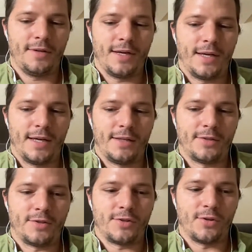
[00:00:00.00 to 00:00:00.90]
and
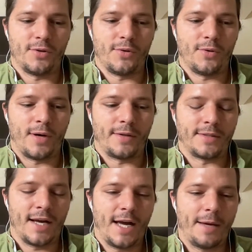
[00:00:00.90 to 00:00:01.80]
so at the
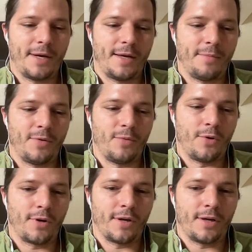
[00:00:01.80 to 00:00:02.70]
time, I had been
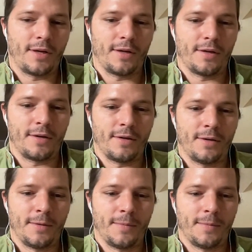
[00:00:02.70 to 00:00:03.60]
working.
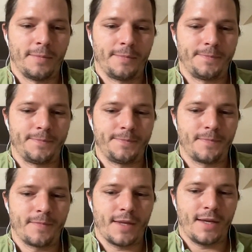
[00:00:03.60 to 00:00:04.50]
Um,
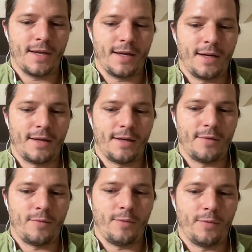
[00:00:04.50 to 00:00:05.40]
uh,
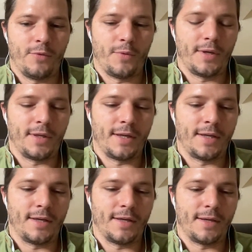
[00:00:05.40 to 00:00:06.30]
we were doing like
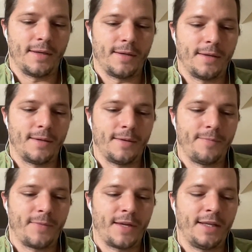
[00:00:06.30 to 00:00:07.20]
uh,
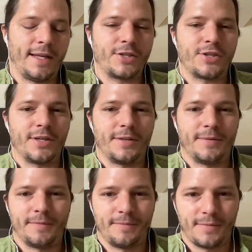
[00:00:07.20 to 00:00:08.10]
election
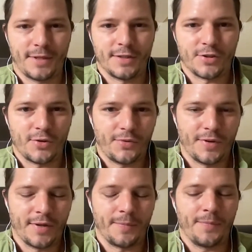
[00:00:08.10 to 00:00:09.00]

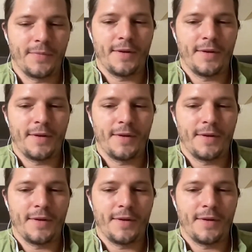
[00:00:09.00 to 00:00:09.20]
consulting